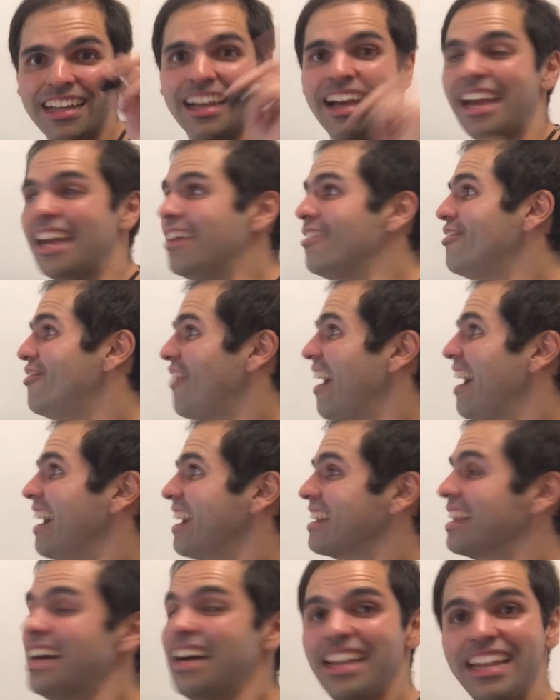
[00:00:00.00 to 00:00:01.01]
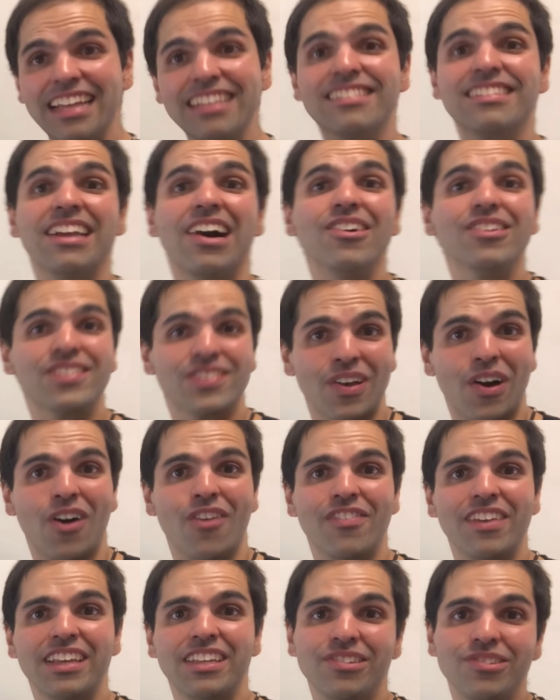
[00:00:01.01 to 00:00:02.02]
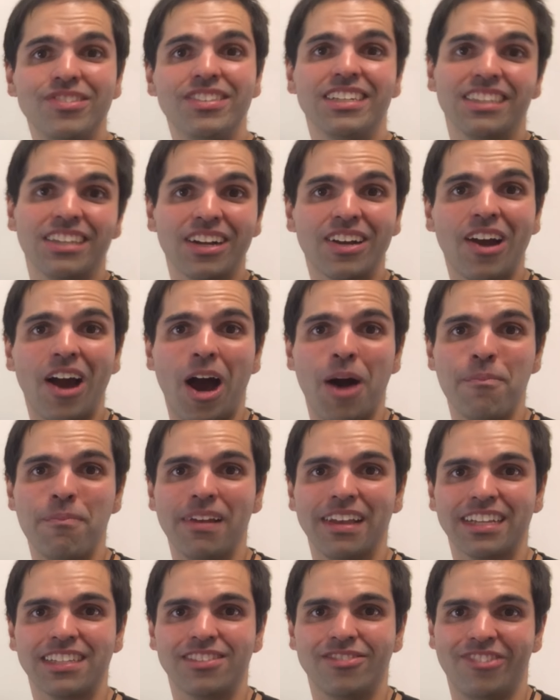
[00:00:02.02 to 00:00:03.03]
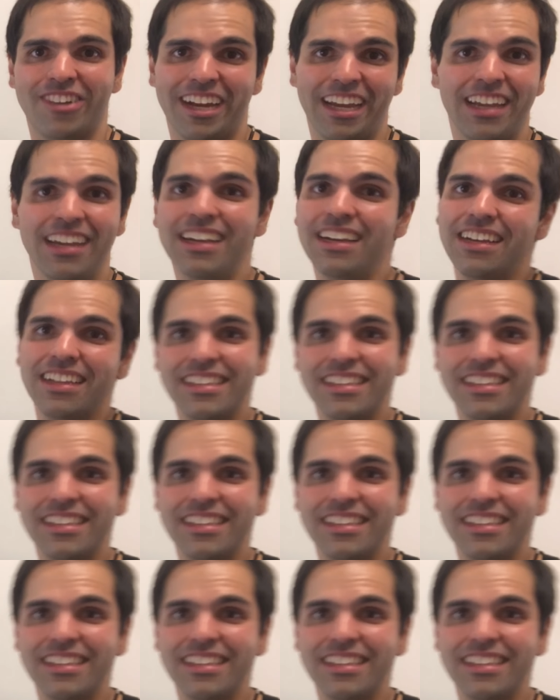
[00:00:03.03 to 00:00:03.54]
In fact, let's now solve it using the complex way,